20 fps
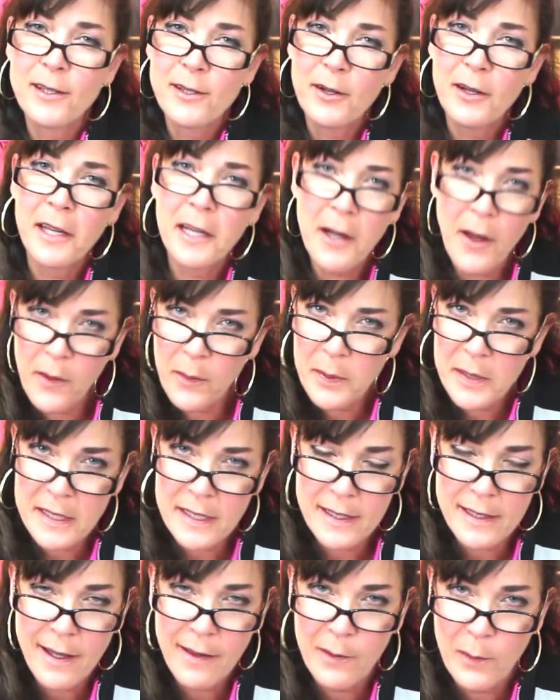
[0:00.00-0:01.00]
so to get all the
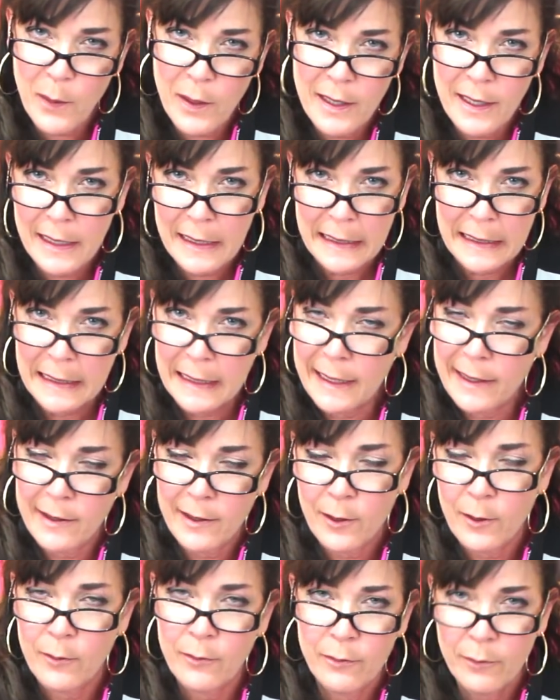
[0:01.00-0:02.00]
pieces out that we need to clean
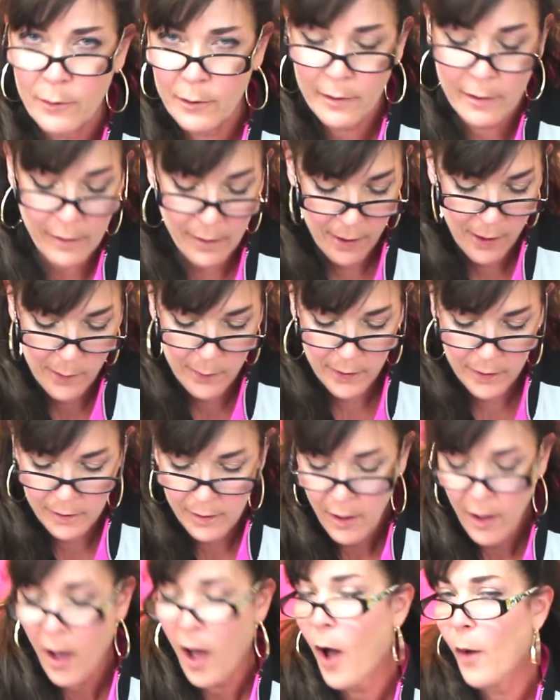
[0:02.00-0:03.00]
that are full of the carbon,
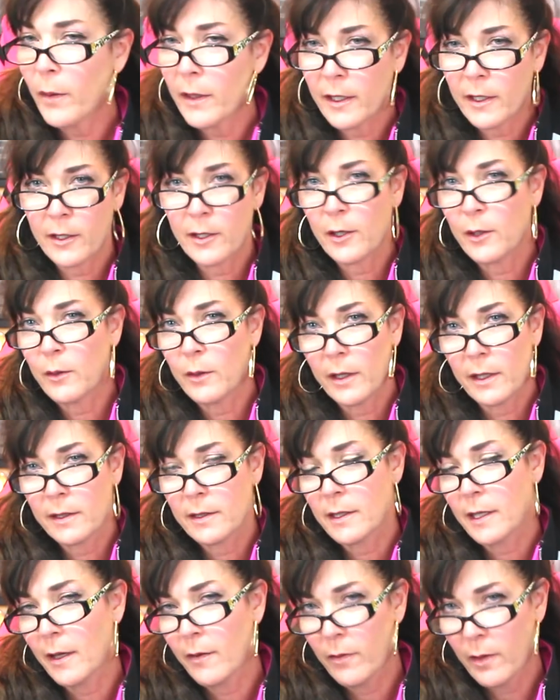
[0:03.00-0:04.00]
all we need to do
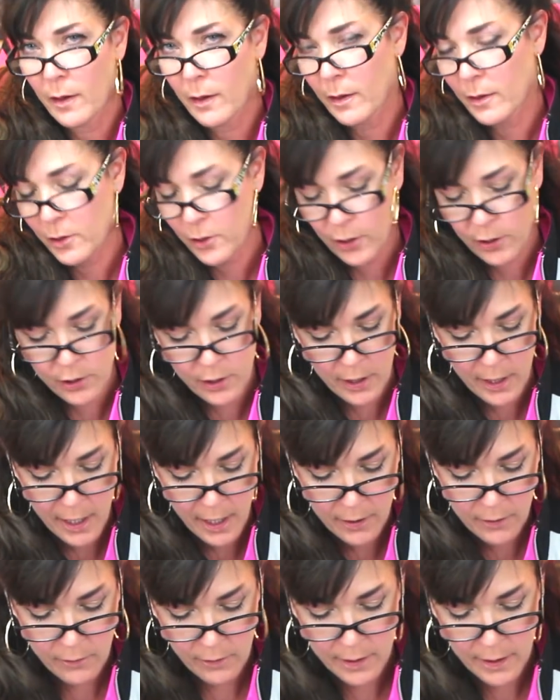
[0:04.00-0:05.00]
is give the charging
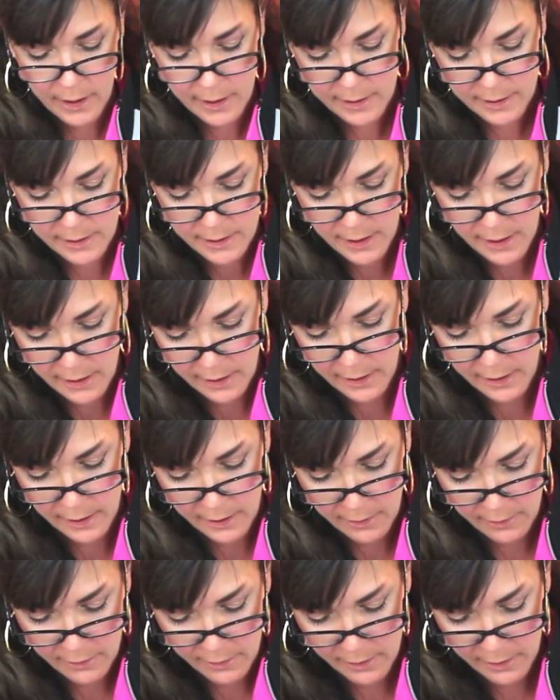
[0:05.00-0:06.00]
handle a nice tug
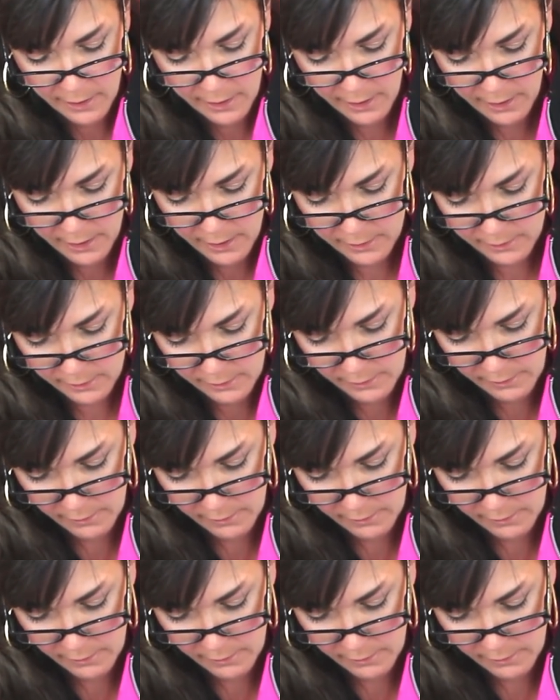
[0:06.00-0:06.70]
here, and